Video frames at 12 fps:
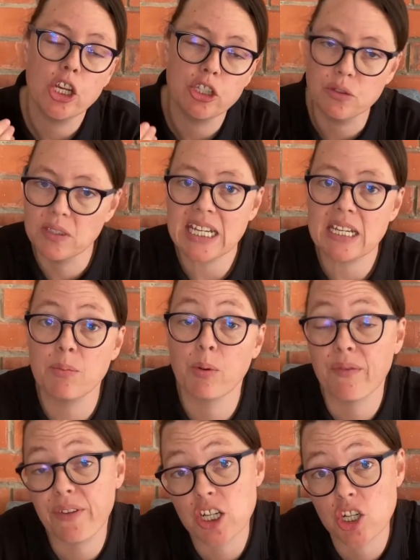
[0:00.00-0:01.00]
you need a
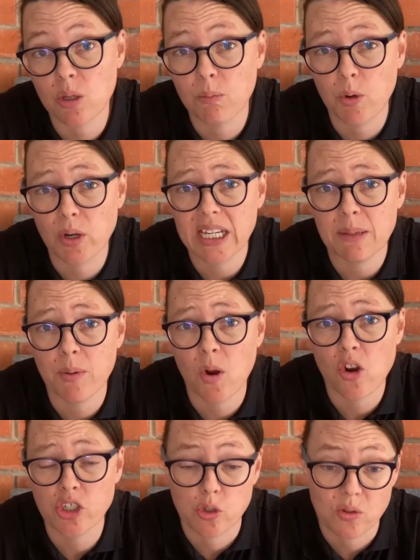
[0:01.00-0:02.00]
professional bookkeeper
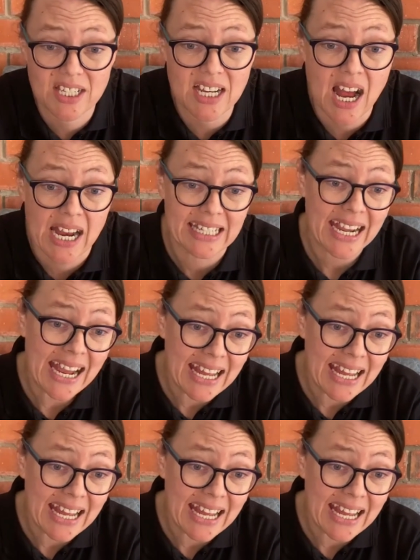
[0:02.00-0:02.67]
on your side.